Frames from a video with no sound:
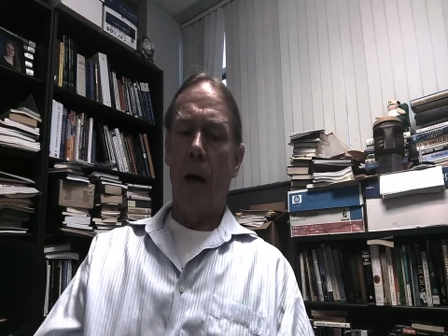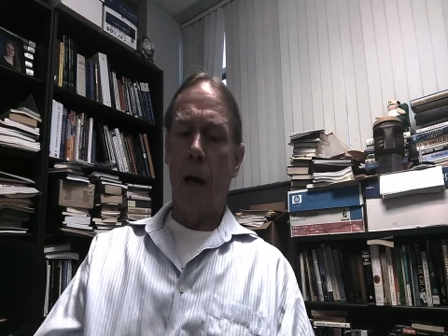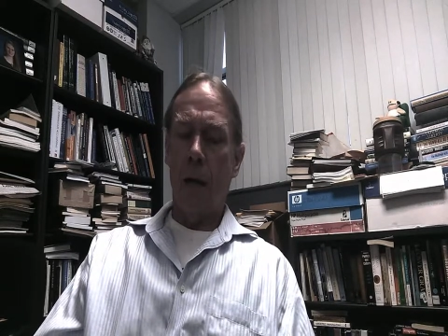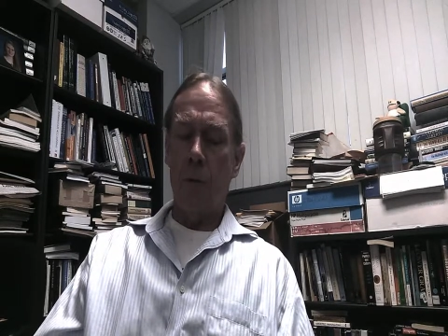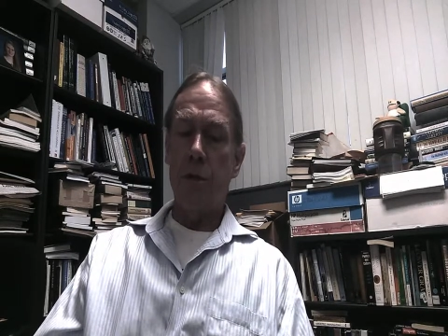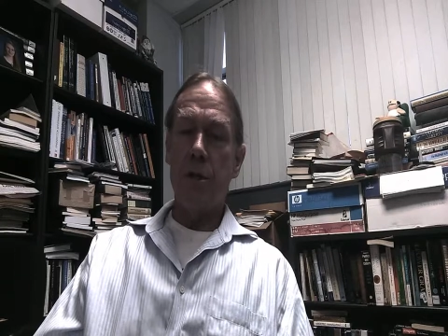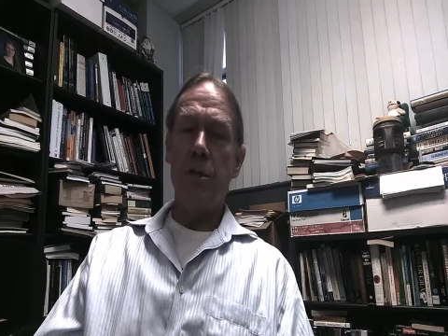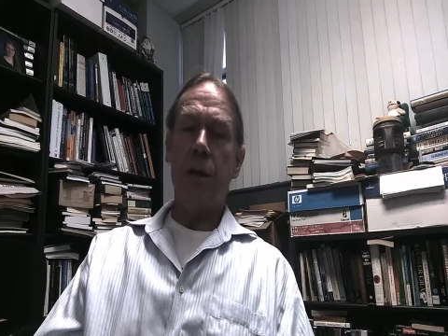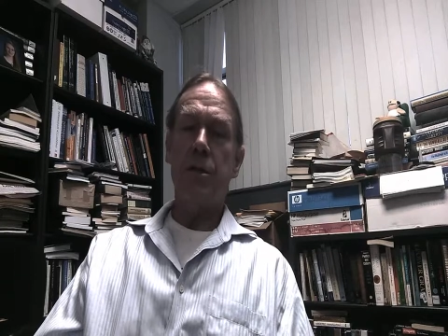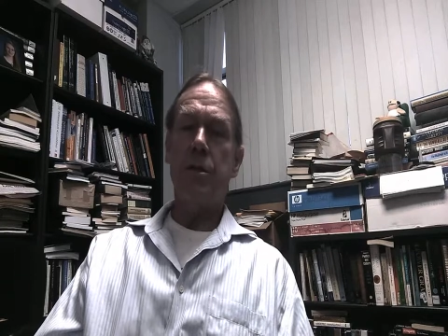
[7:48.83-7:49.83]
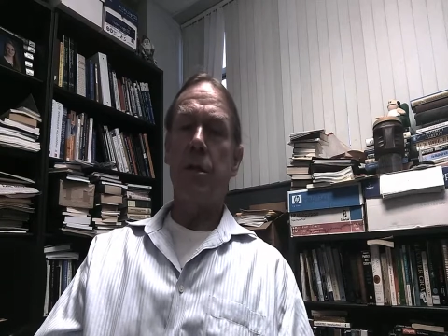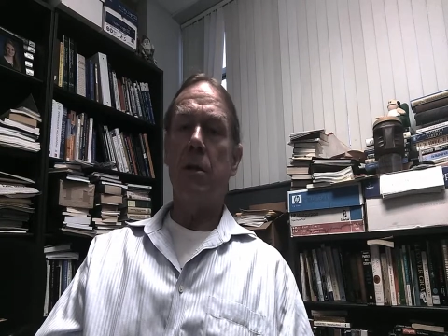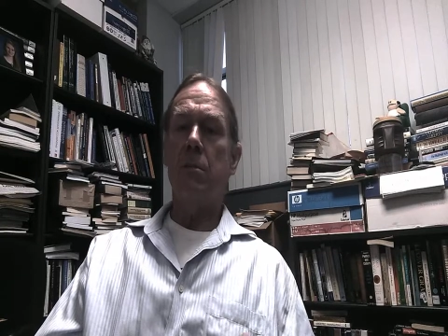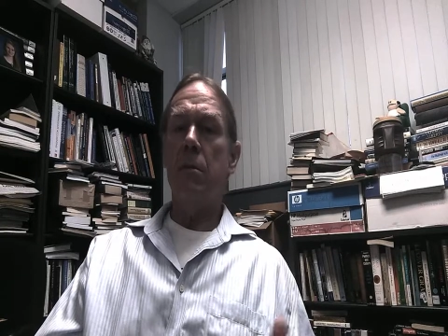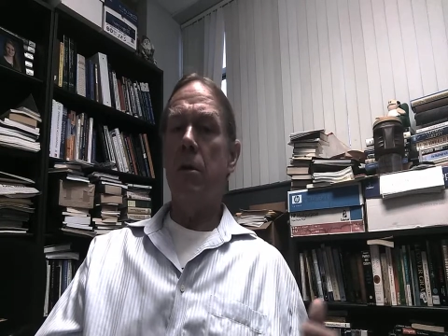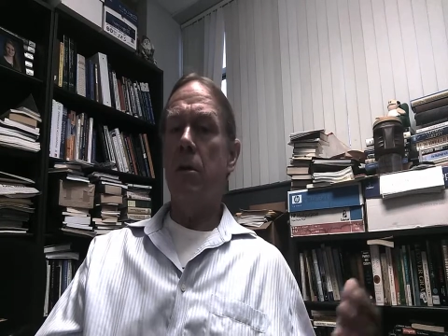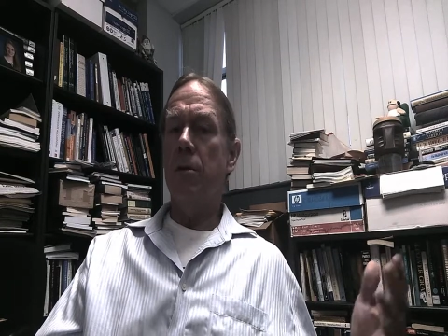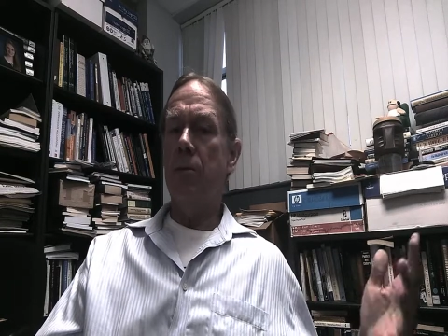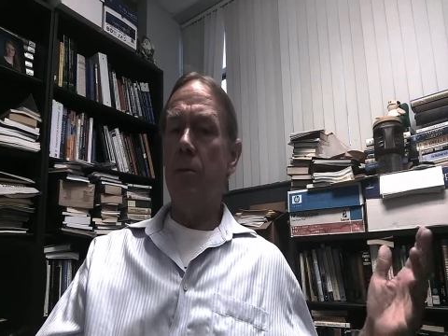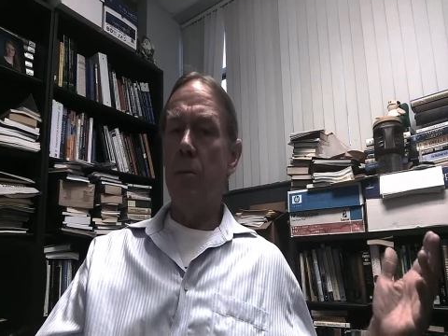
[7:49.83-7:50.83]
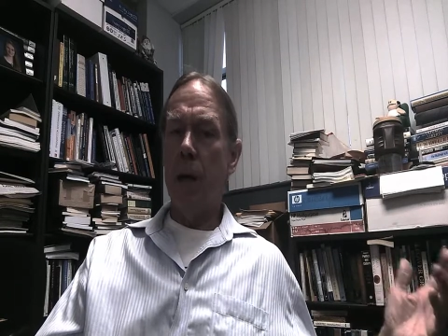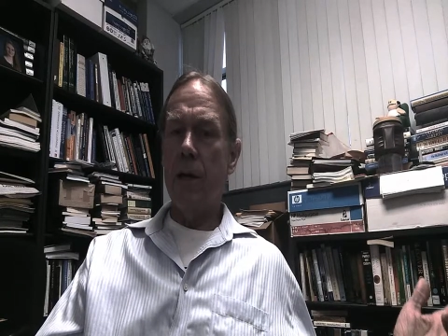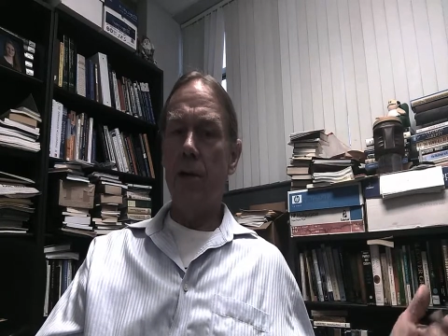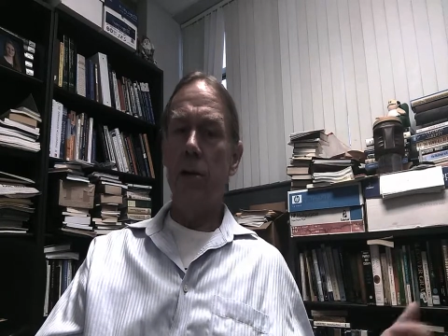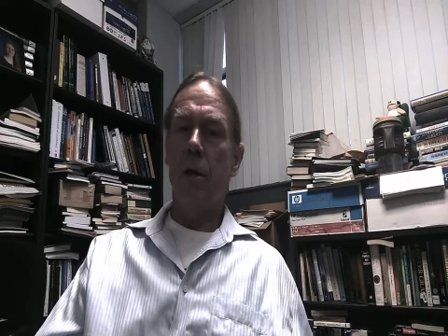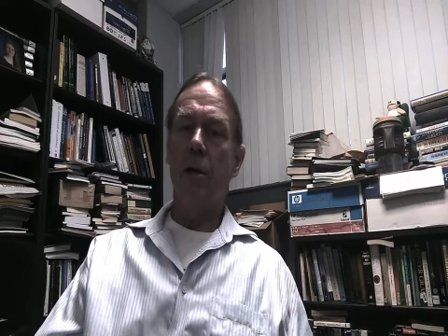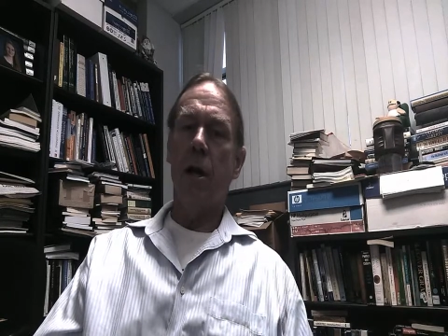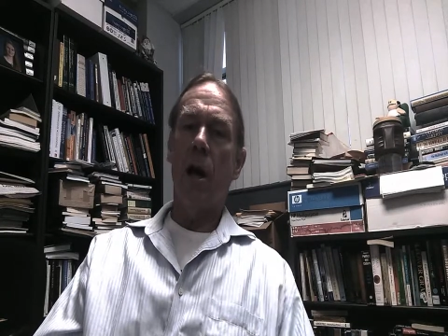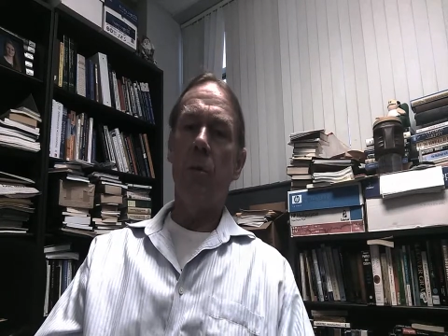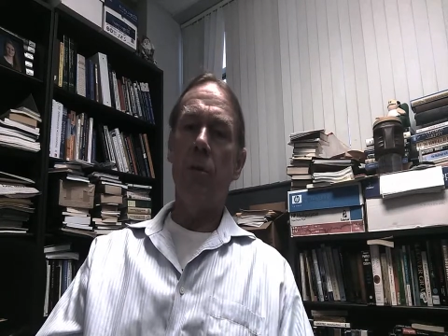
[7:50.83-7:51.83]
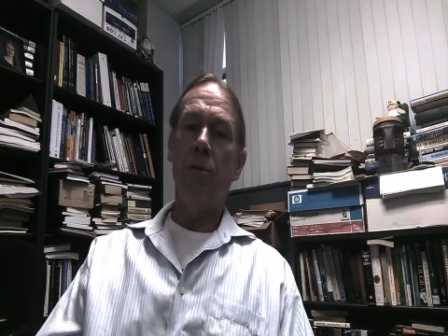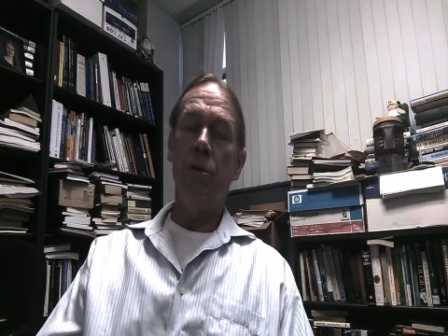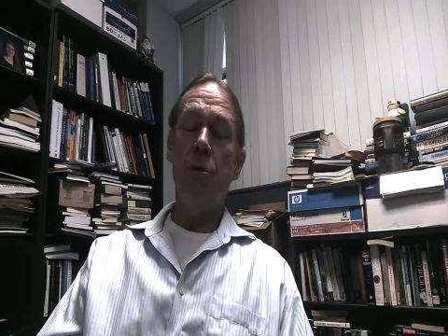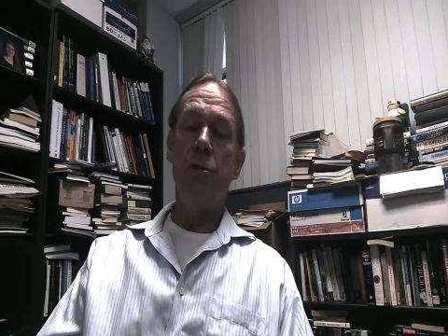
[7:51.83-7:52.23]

I would suggest that if you buy a copy of a used